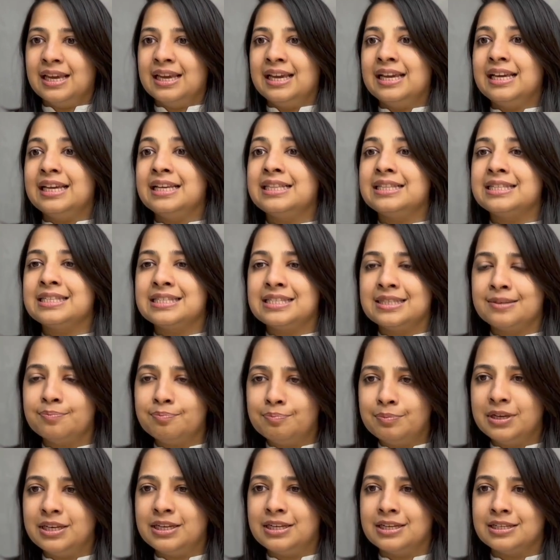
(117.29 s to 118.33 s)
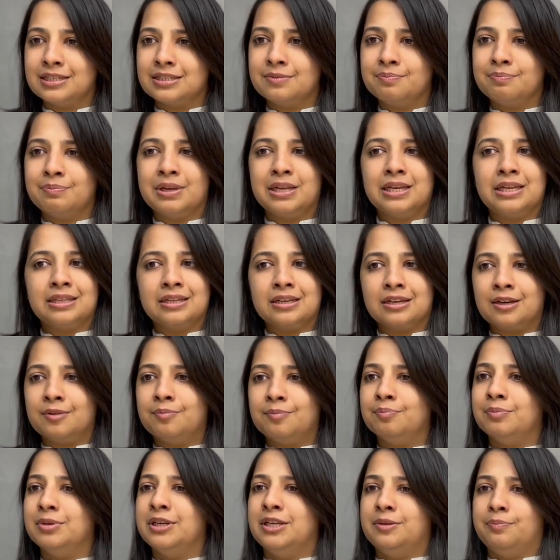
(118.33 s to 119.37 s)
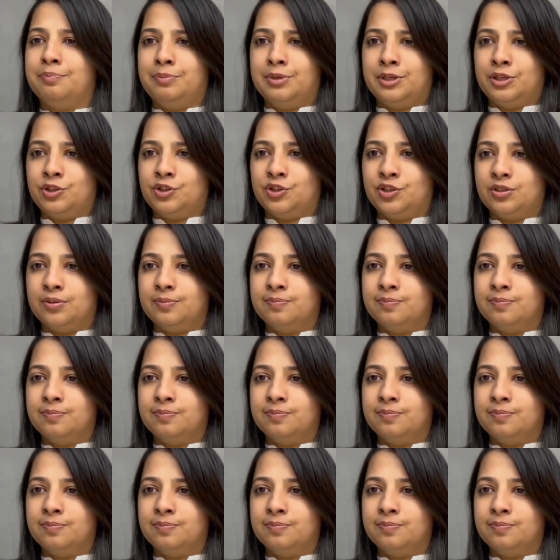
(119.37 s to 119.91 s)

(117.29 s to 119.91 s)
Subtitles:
It simply doesn't paint the complete picture.